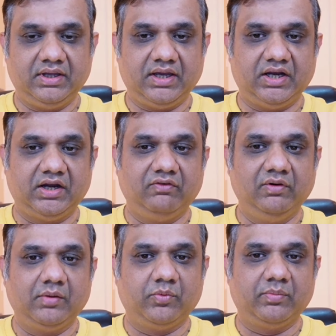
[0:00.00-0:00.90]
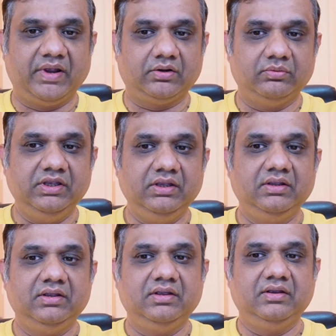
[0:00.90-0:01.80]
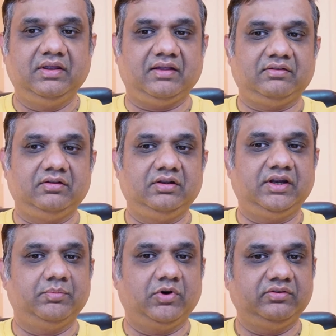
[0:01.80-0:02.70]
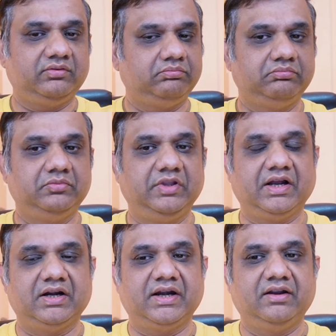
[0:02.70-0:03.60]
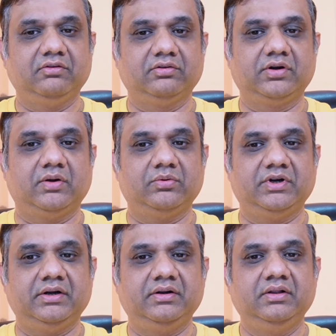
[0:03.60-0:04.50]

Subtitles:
and it will report back to the CAS that boss, the content is also downloaded.